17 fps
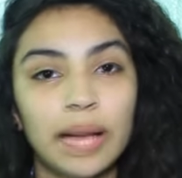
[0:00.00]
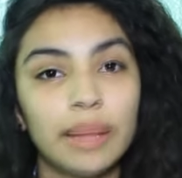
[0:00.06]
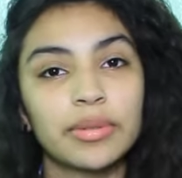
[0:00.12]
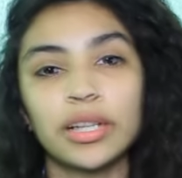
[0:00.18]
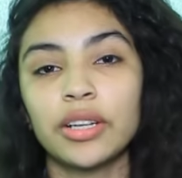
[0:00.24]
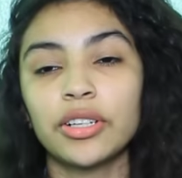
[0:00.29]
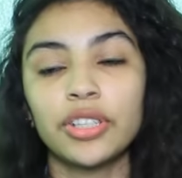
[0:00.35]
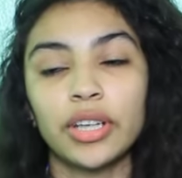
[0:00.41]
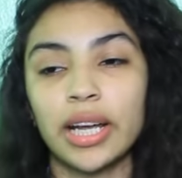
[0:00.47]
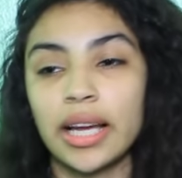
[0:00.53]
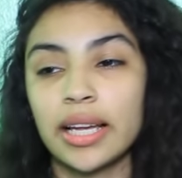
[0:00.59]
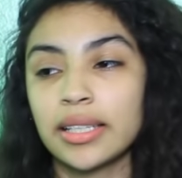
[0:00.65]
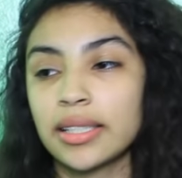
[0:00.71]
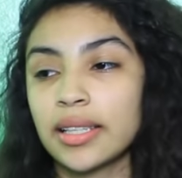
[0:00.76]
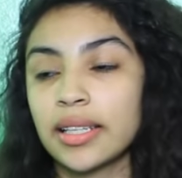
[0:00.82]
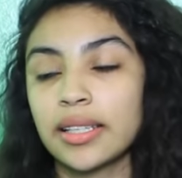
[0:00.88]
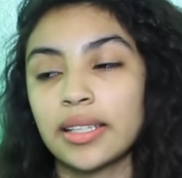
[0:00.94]
I'm telling you
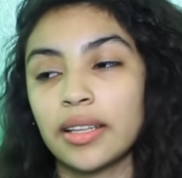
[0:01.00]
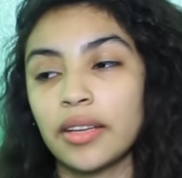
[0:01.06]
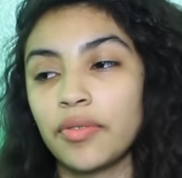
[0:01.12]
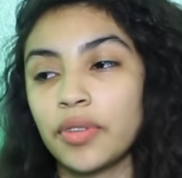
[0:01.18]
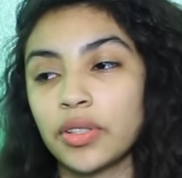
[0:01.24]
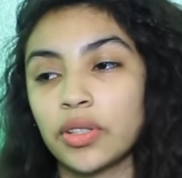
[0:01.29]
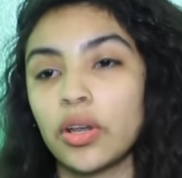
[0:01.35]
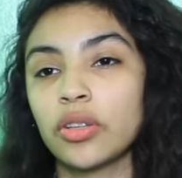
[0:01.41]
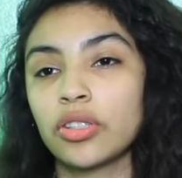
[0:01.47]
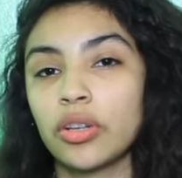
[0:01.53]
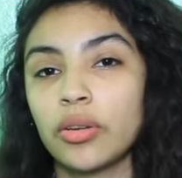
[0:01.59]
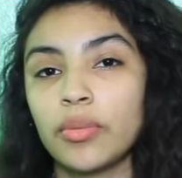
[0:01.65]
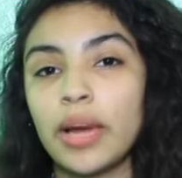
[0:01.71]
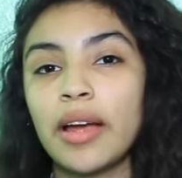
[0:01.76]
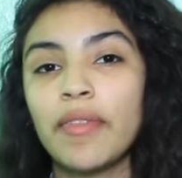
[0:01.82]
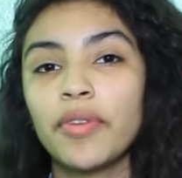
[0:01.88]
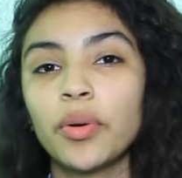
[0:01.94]
guys, this stuff is
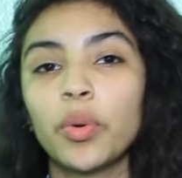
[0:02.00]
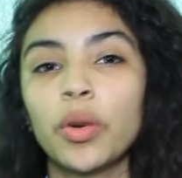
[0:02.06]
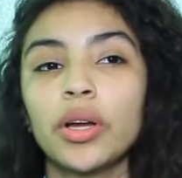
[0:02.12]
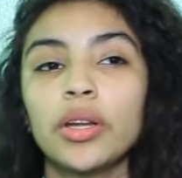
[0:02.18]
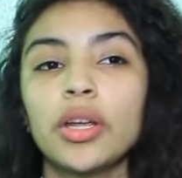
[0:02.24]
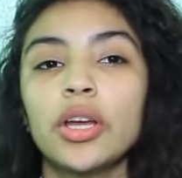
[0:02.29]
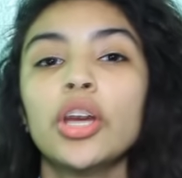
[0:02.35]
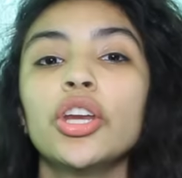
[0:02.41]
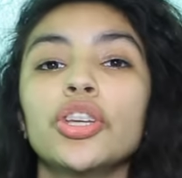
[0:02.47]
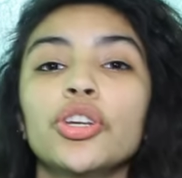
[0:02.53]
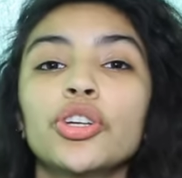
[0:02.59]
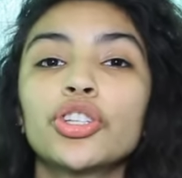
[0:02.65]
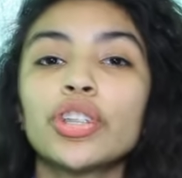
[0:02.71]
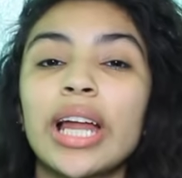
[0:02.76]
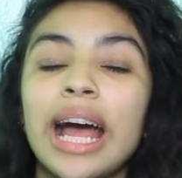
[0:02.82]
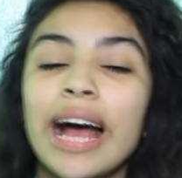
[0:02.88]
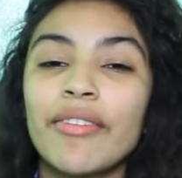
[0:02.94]
awesome. Everyone, you
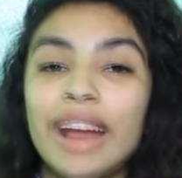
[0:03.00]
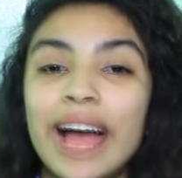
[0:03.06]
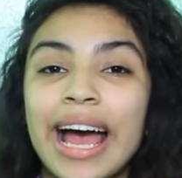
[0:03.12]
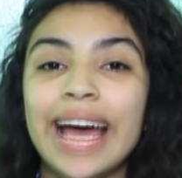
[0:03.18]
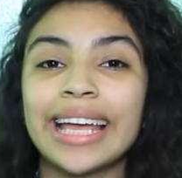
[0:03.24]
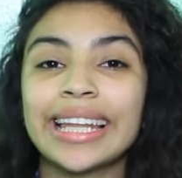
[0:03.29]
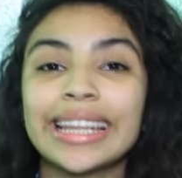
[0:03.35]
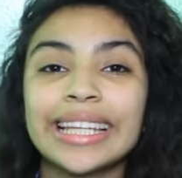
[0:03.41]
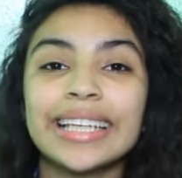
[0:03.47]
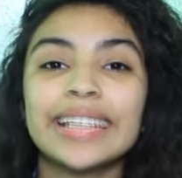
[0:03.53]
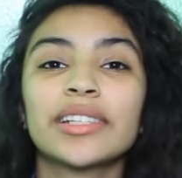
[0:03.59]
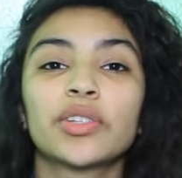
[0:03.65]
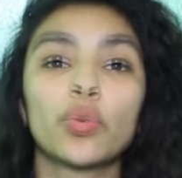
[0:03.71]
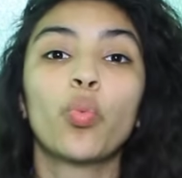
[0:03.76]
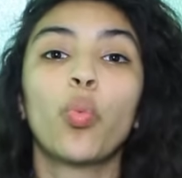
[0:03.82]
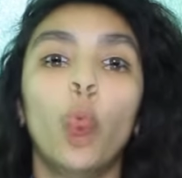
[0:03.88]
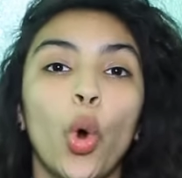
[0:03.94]
should have at
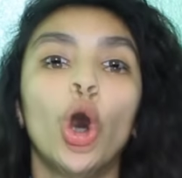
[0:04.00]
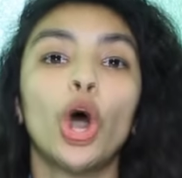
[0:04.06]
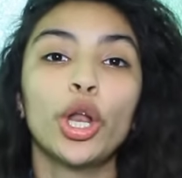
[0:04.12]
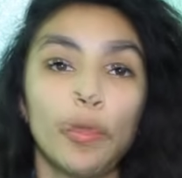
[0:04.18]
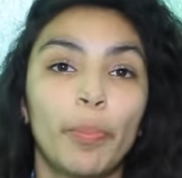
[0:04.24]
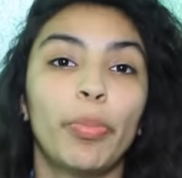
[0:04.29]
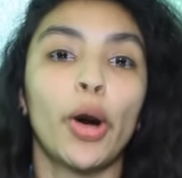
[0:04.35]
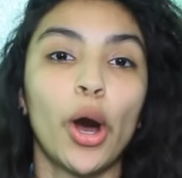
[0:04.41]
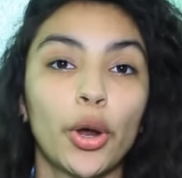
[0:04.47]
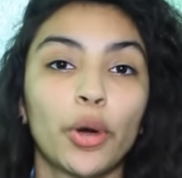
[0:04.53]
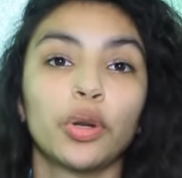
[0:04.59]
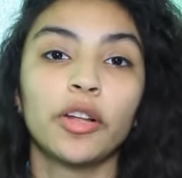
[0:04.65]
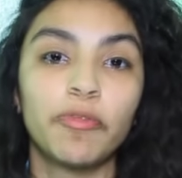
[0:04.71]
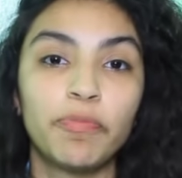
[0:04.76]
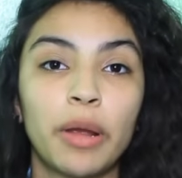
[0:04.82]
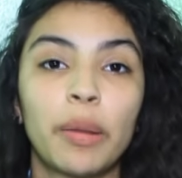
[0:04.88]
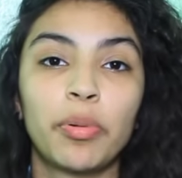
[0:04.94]
least one
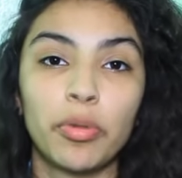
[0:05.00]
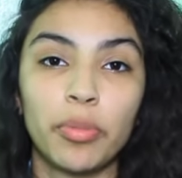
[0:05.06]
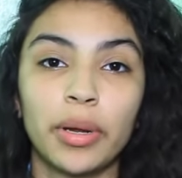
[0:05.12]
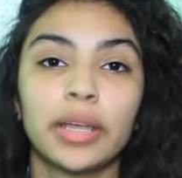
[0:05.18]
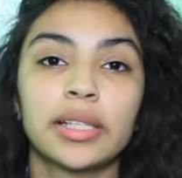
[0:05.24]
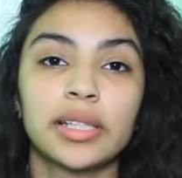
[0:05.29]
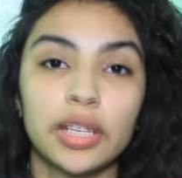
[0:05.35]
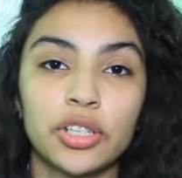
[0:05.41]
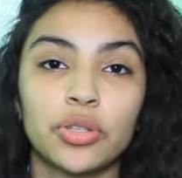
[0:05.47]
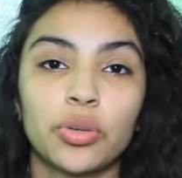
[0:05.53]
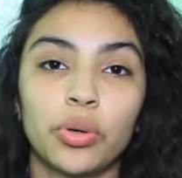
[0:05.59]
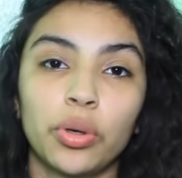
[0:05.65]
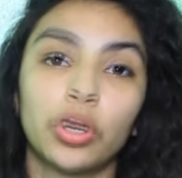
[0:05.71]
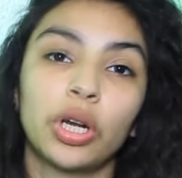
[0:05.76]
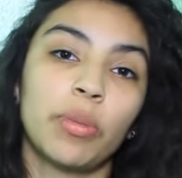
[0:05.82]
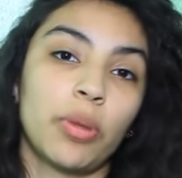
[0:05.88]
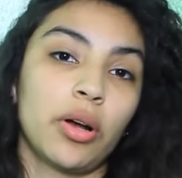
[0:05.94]
bottle of peppermint essential
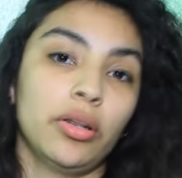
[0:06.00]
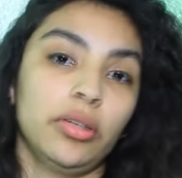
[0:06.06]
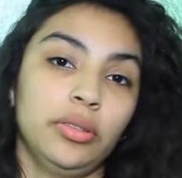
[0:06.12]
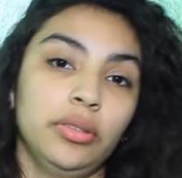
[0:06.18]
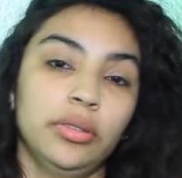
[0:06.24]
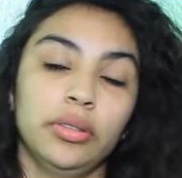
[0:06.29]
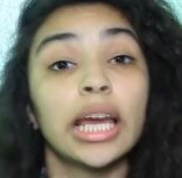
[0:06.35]
oil, come on.